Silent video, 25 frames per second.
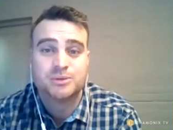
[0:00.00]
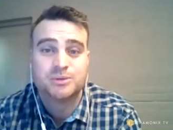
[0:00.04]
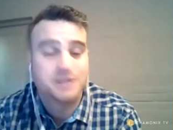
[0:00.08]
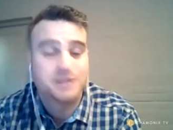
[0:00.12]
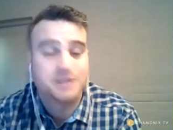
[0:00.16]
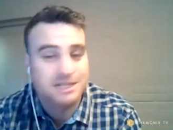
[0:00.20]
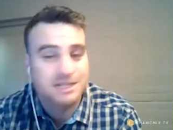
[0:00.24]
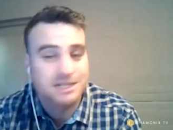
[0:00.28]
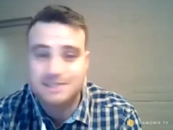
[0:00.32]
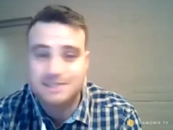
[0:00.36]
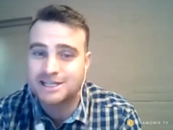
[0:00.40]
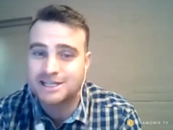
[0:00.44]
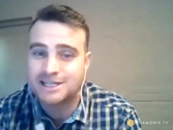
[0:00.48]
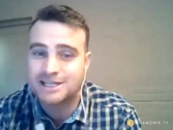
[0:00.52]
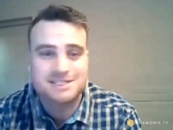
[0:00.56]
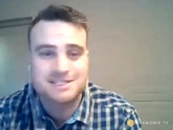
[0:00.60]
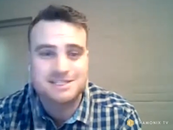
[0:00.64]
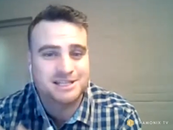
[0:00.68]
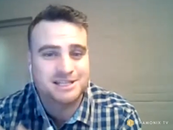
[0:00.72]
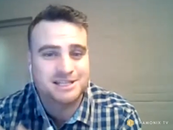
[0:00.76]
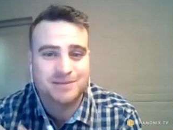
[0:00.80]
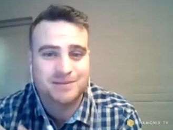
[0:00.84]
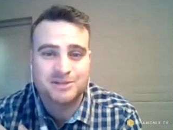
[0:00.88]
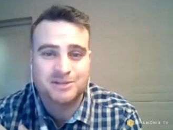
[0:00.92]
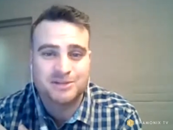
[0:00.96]
But these
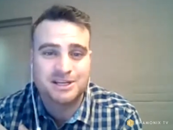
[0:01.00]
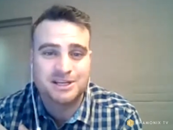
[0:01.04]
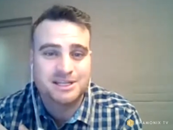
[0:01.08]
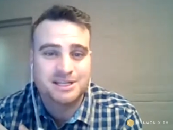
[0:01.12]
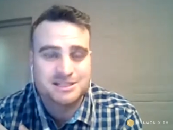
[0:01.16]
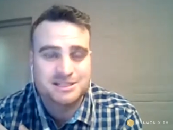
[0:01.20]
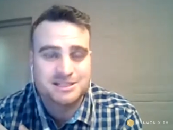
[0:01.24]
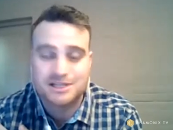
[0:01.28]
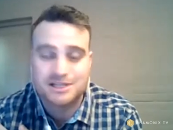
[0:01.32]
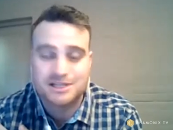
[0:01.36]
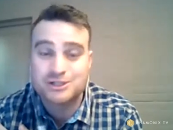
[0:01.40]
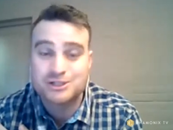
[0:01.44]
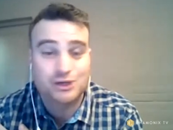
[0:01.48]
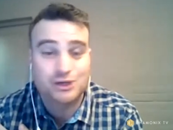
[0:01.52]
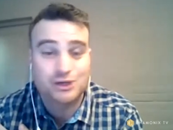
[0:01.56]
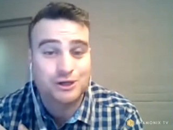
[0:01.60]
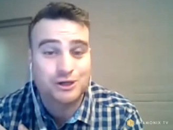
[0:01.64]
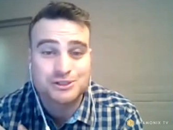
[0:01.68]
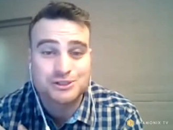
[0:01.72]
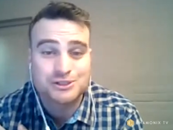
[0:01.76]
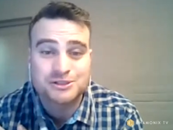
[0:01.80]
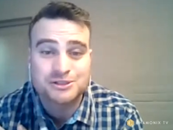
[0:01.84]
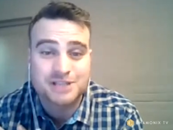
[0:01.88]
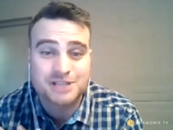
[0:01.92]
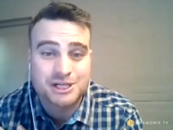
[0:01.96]
days, I mean, it's it's a
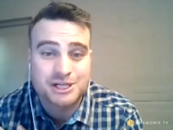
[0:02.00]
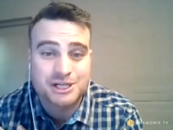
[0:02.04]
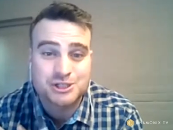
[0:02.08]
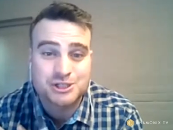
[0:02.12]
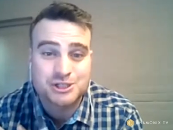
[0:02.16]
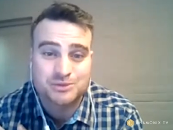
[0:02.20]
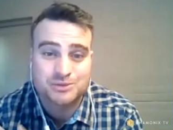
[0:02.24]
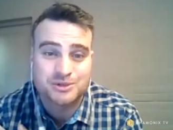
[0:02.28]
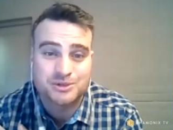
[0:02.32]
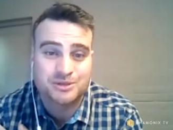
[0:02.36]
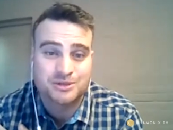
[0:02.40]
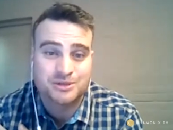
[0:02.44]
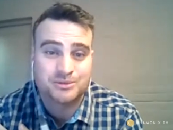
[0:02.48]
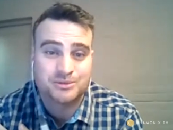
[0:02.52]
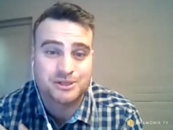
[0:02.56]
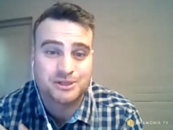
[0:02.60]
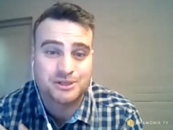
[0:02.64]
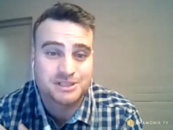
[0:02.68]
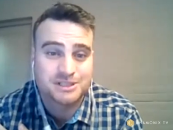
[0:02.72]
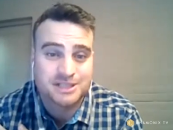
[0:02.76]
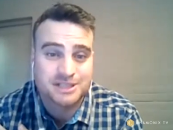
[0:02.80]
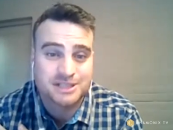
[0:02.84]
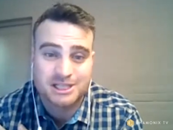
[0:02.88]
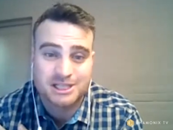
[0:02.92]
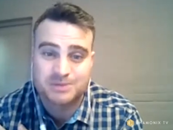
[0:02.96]
consultation with the
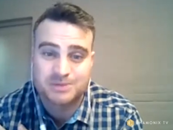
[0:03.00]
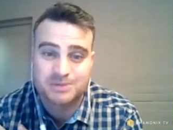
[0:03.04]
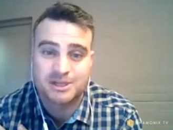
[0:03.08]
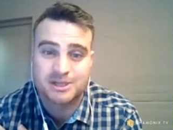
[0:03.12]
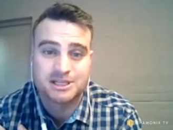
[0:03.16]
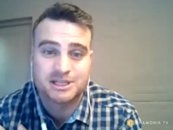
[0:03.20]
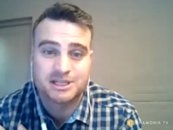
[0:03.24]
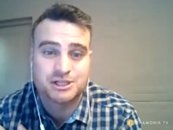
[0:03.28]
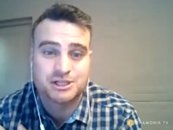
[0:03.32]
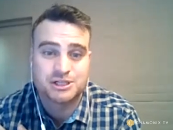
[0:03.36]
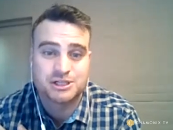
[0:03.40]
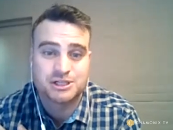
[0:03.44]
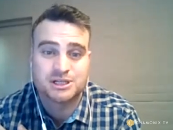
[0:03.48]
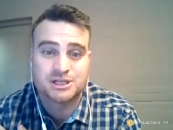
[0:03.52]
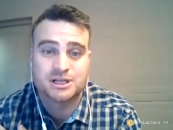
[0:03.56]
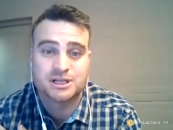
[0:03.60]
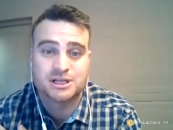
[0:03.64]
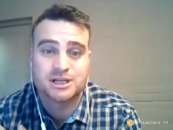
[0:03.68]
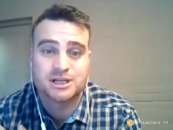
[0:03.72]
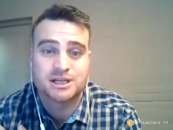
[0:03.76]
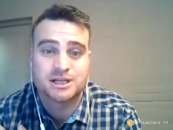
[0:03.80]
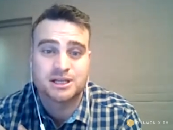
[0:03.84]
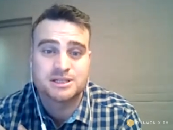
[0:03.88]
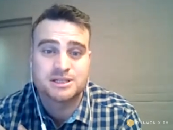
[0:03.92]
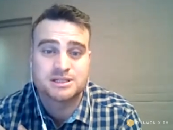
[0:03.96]
master tax
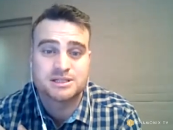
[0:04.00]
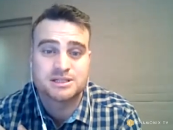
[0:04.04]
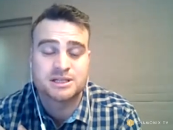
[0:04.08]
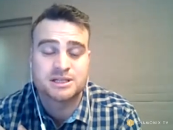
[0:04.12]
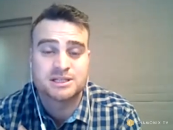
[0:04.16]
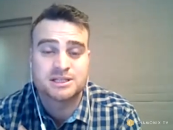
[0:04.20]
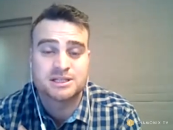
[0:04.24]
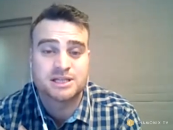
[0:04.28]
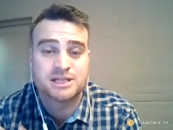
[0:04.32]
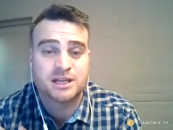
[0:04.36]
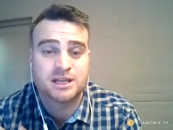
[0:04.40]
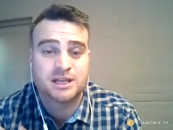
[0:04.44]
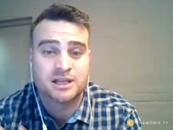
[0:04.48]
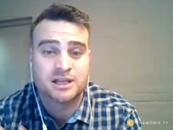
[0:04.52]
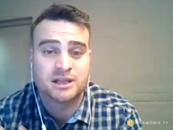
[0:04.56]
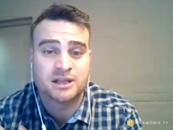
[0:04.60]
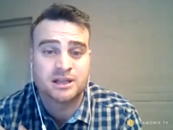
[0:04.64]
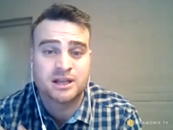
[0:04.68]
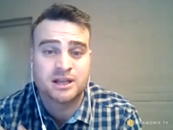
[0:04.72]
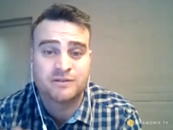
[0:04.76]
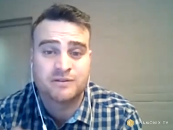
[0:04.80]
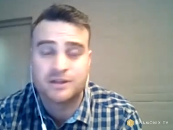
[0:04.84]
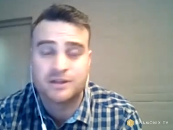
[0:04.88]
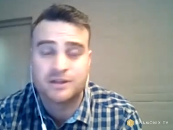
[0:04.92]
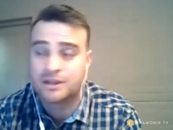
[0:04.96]
practitioner. It's it's
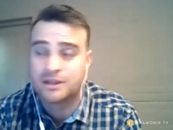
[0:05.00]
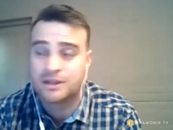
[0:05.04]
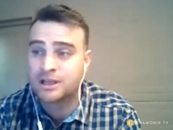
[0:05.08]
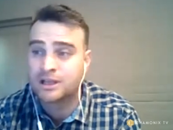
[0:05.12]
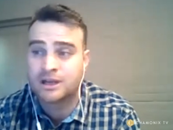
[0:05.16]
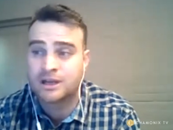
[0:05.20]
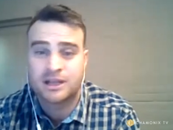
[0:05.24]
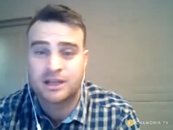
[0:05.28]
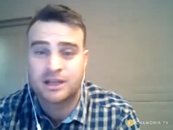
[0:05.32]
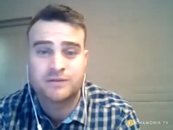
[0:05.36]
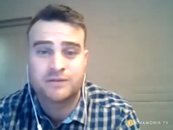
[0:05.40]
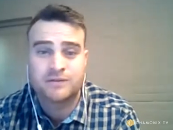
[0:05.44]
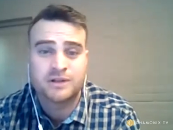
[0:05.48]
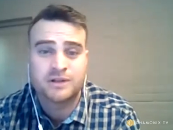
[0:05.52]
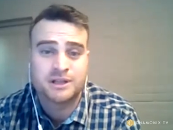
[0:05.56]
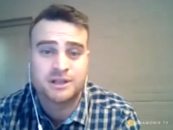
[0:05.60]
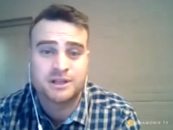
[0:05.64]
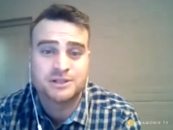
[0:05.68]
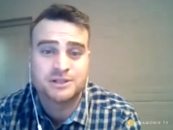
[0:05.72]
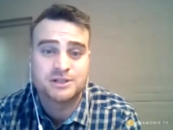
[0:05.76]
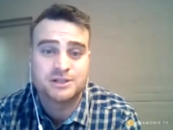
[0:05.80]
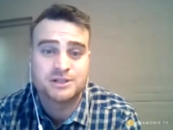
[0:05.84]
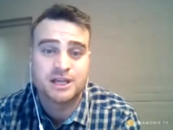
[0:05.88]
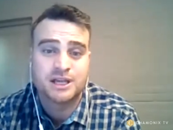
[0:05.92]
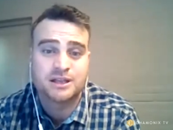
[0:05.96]
getting getting
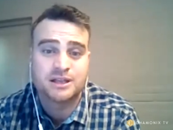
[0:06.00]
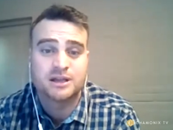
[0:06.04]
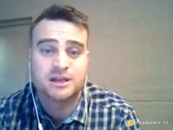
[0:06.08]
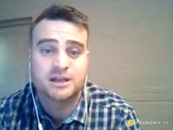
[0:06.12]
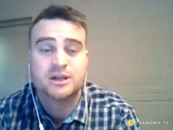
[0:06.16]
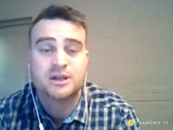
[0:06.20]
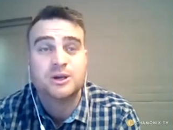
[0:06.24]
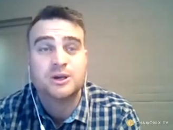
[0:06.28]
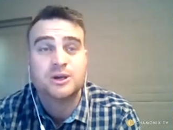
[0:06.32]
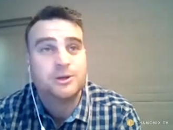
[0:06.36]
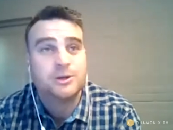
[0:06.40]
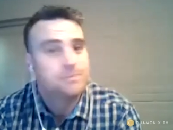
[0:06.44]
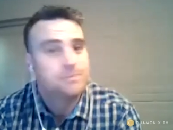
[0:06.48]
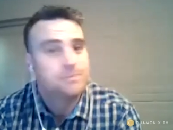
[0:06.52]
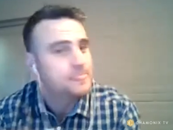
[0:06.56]
everything together.